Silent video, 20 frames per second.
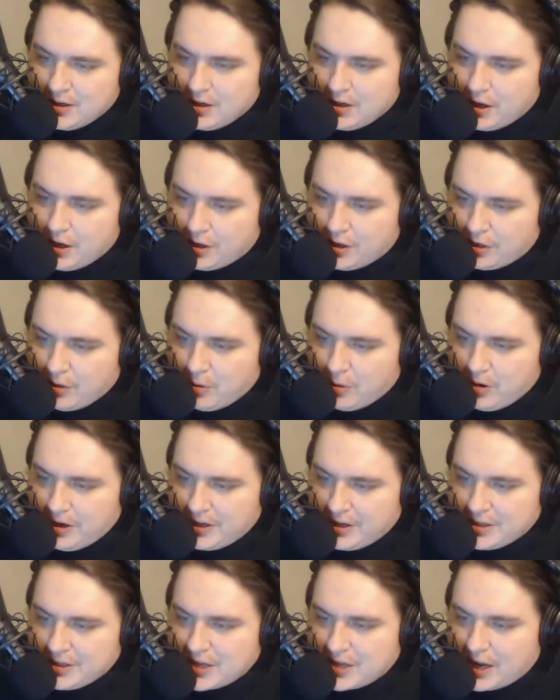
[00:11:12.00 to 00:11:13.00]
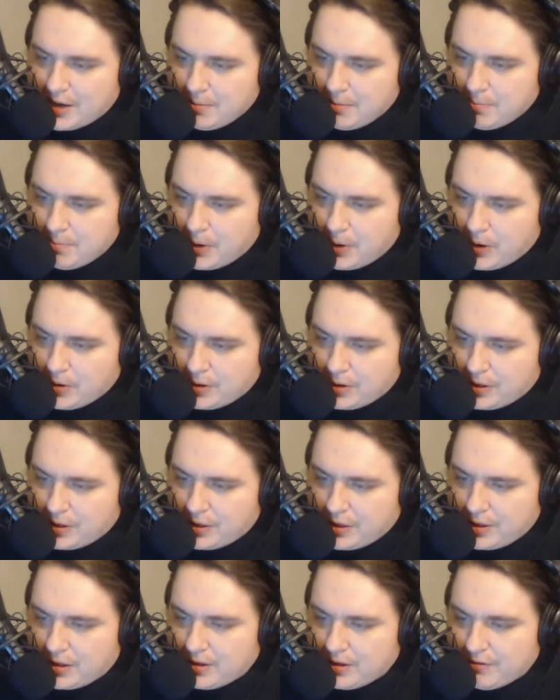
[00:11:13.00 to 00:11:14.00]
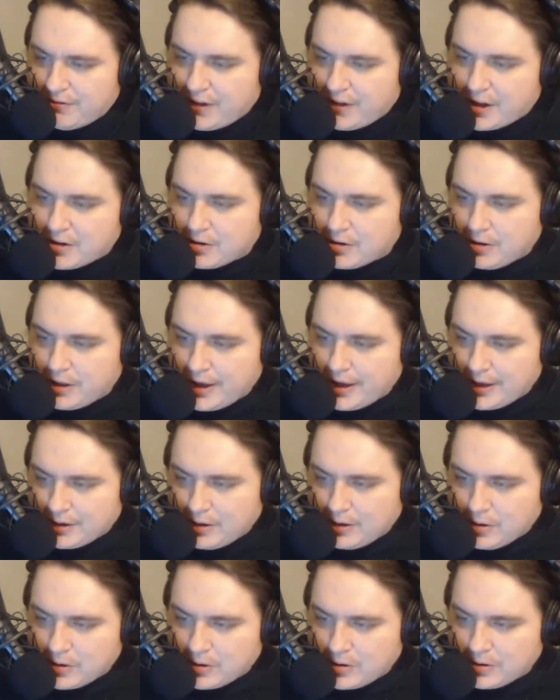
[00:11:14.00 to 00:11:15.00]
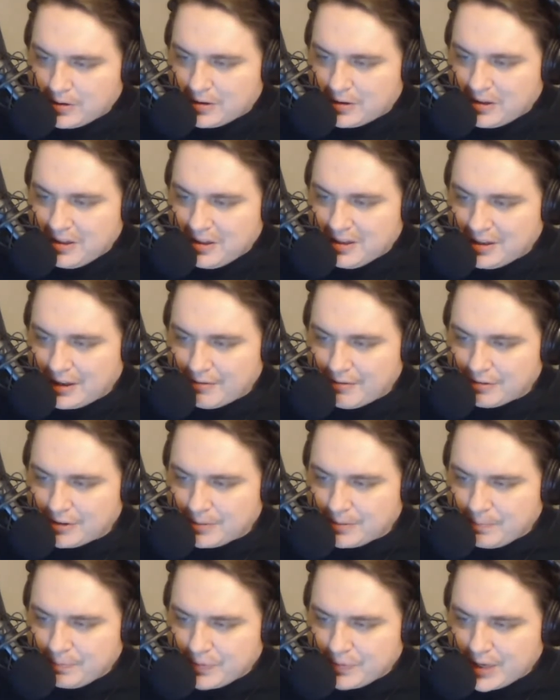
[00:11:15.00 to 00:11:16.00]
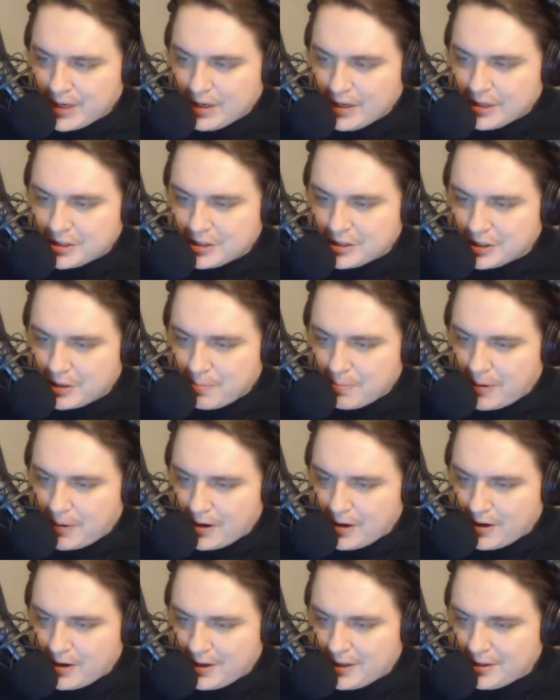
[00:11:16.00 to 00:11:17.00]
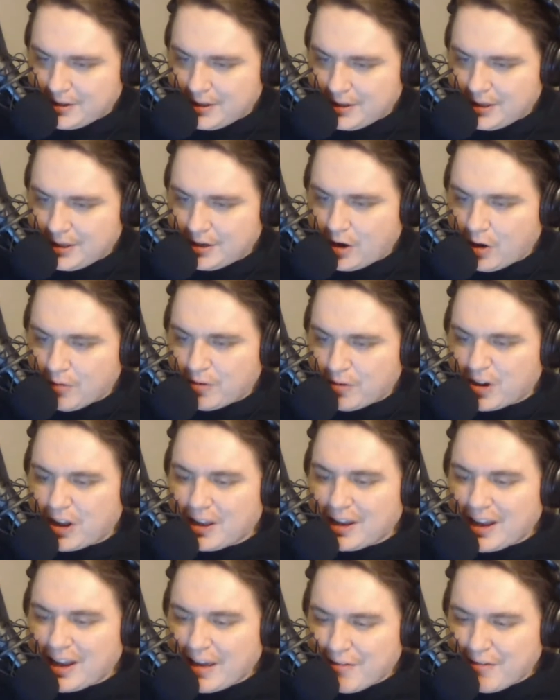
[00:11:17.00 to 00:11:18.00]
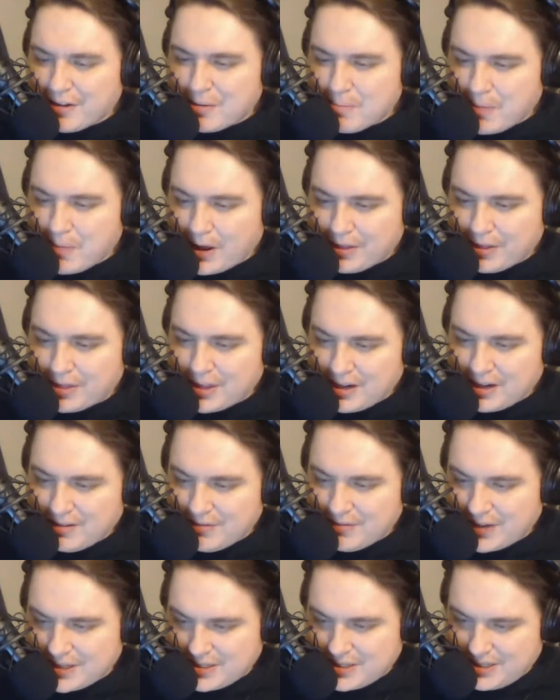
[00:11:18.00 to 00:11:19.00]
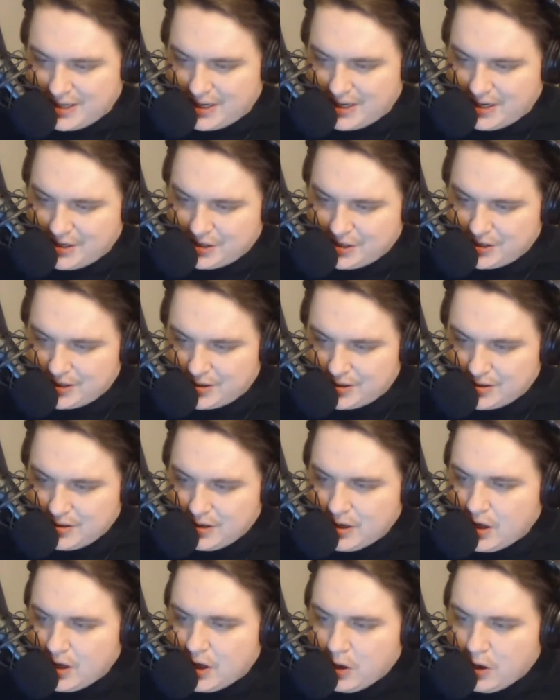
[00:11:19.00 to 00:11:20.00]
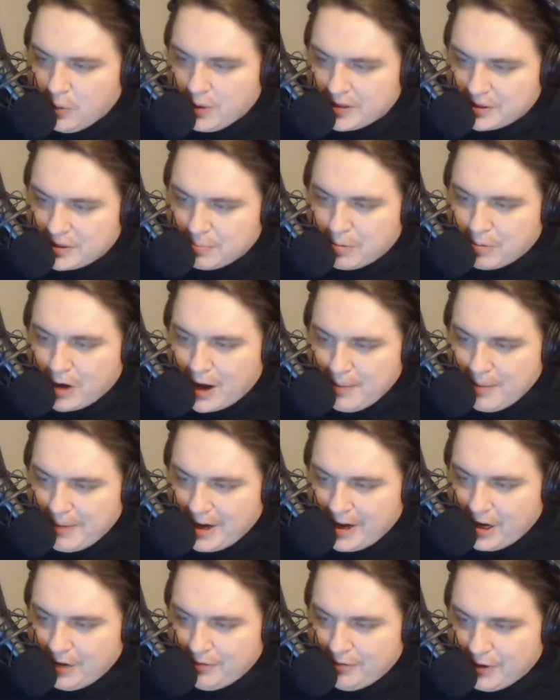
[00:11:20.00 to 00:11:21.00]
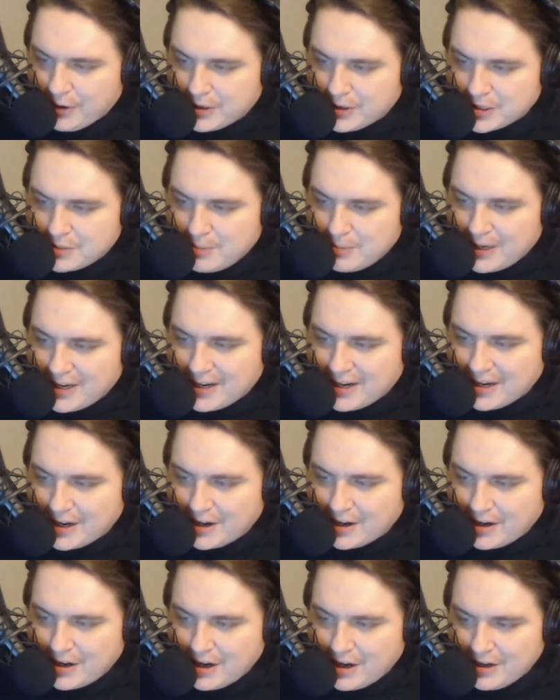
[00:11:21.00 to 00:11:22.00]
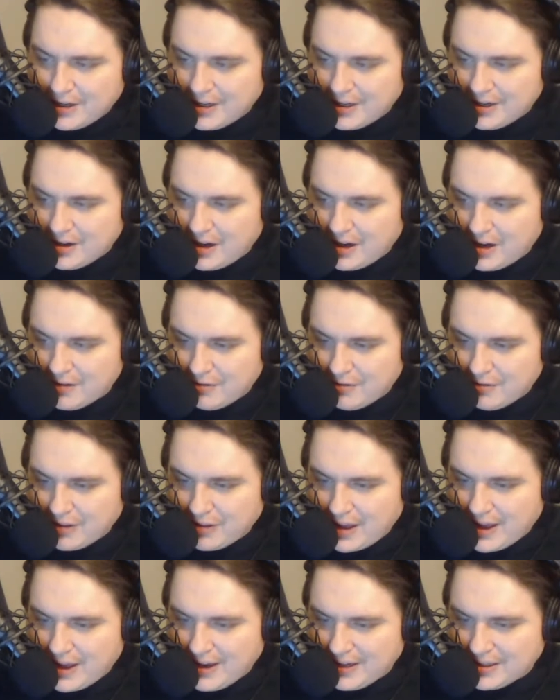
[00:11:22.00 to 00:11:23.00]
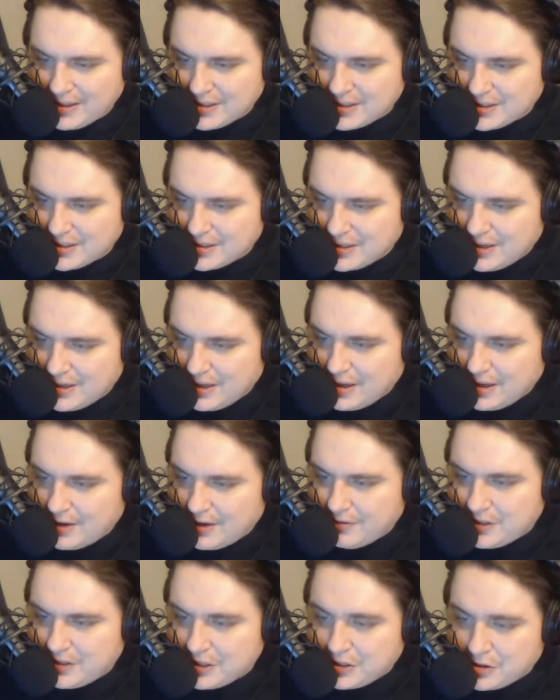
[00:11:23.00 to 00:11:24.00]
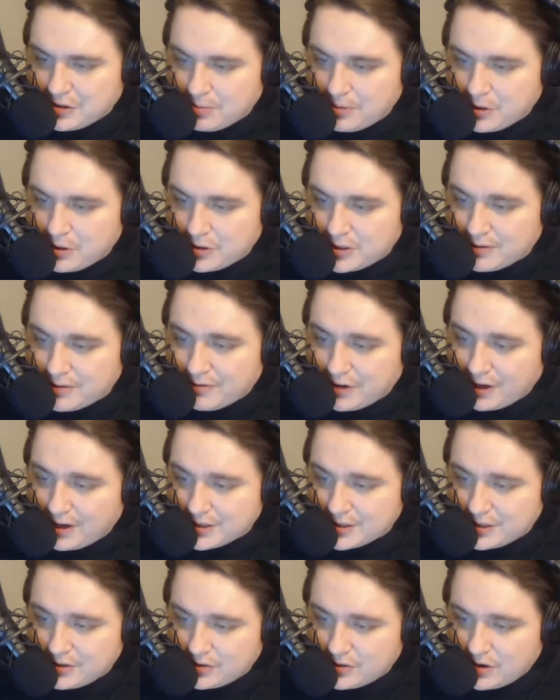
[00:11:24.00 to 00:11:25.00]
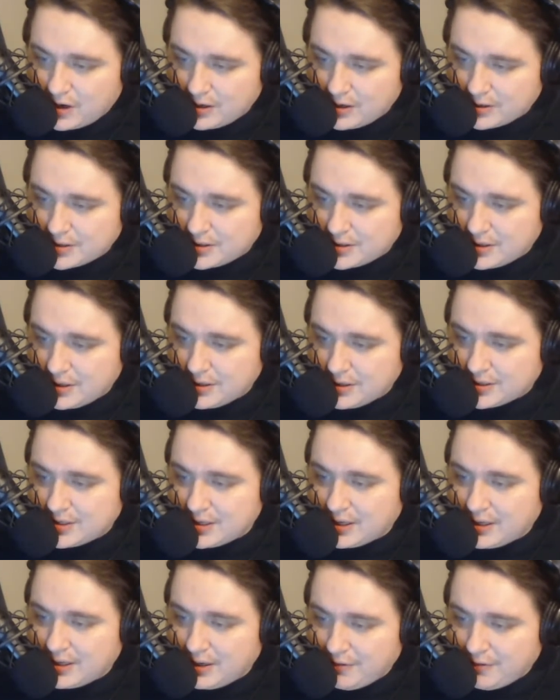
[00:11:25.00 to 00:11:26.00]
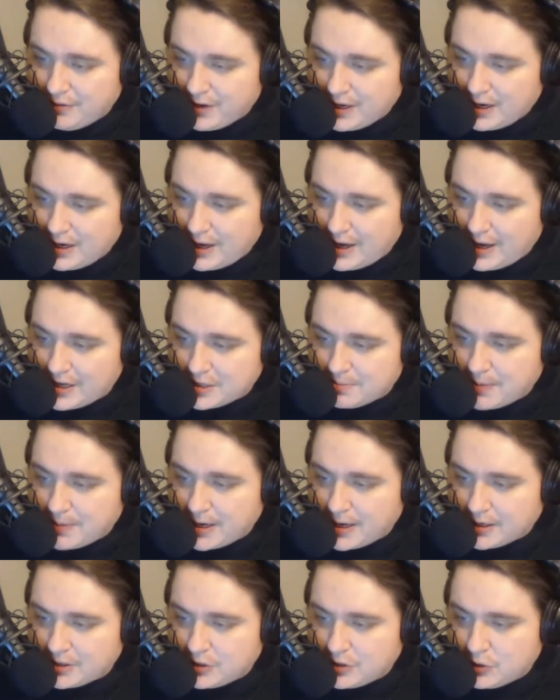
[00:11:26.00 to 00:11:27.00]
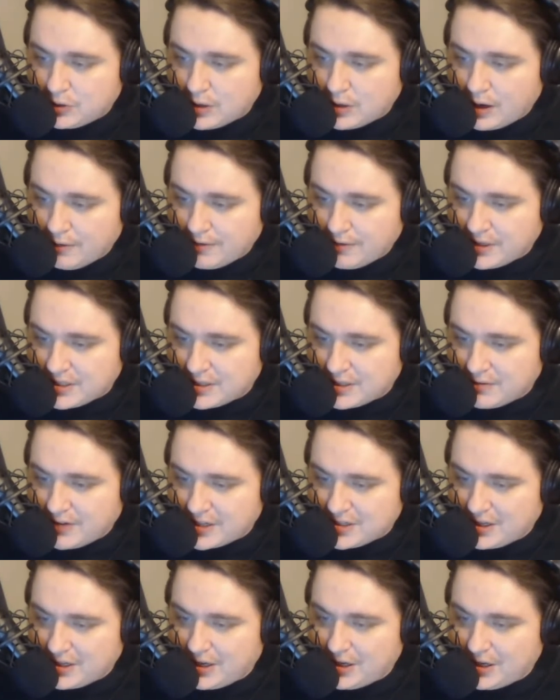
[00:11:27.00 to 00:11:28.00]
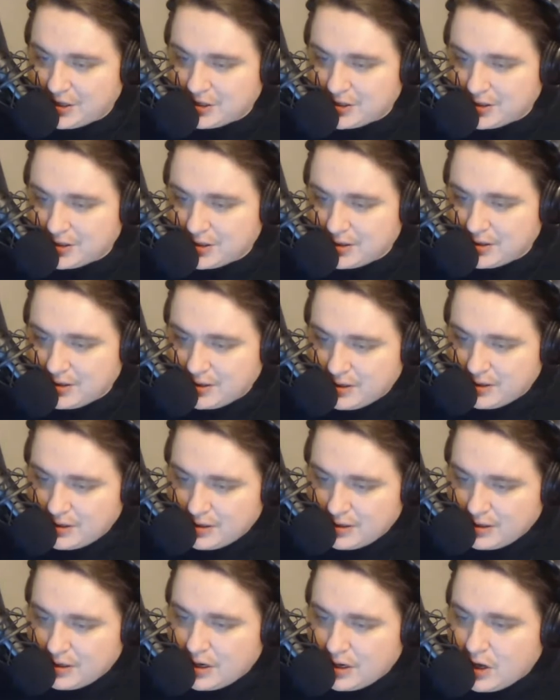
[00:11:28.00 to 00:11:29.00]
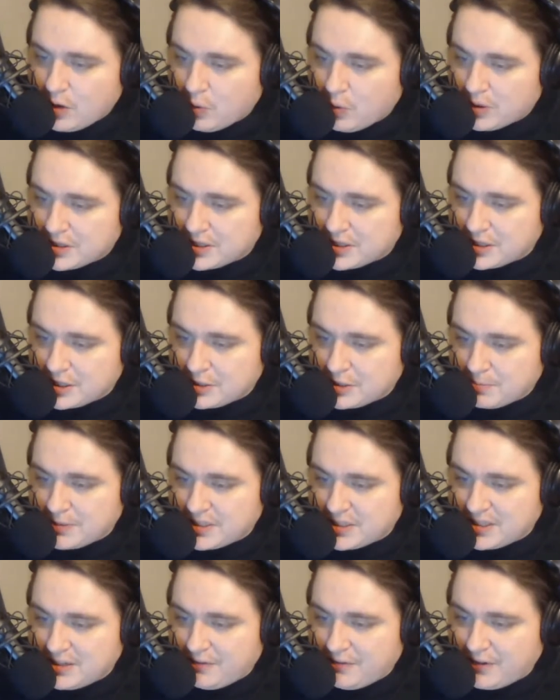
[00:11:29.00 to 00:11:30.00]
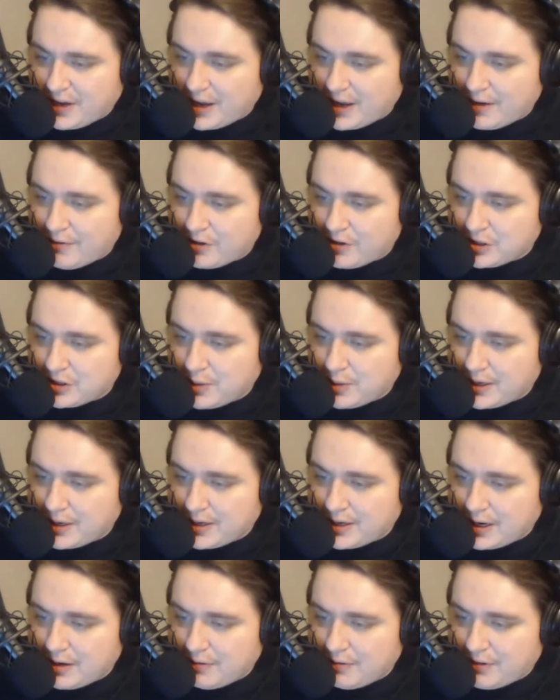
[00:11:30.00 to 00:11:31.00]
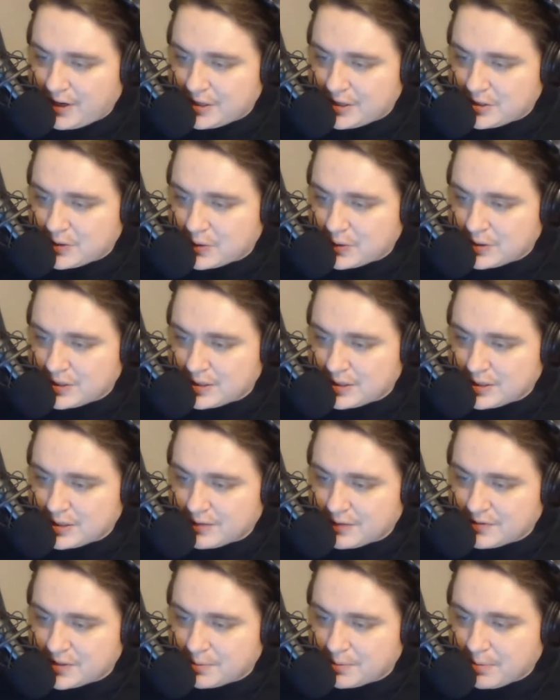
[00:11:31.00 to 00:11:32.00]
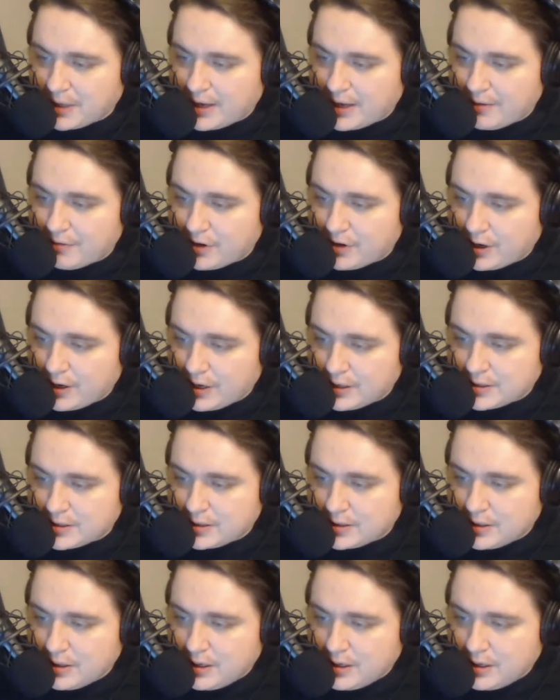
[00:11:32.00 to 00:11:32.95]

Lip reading: Authorities on both the federal and local level took part in the over 11-month investigation, with the primary focus being on cutting off lines of distribution for guns and drugs. A significant aspect of this investigation was the specific effort to identify sources of supply for guns,